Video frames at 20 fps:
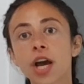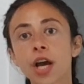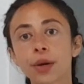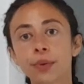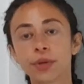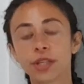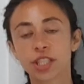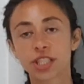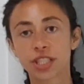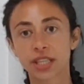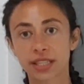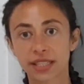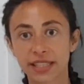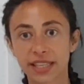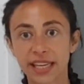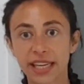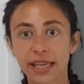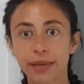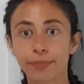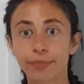which does
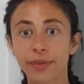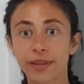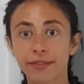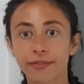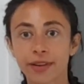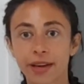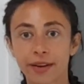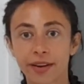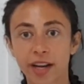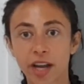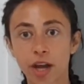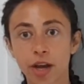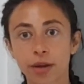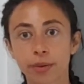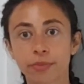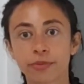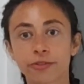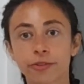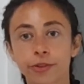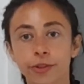keep me very
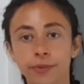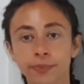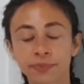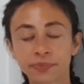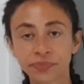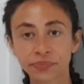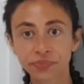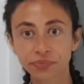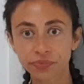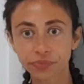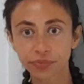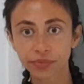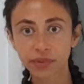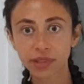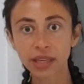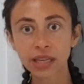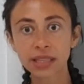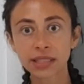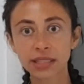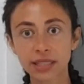hopeful,
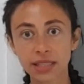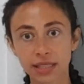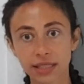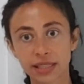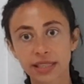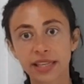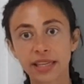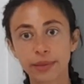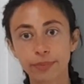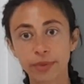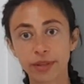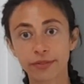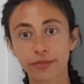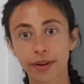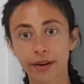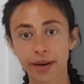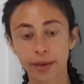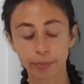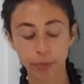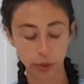does keep me
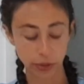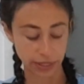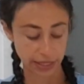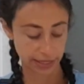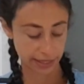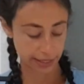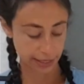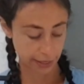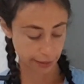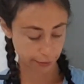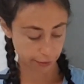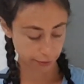very positive.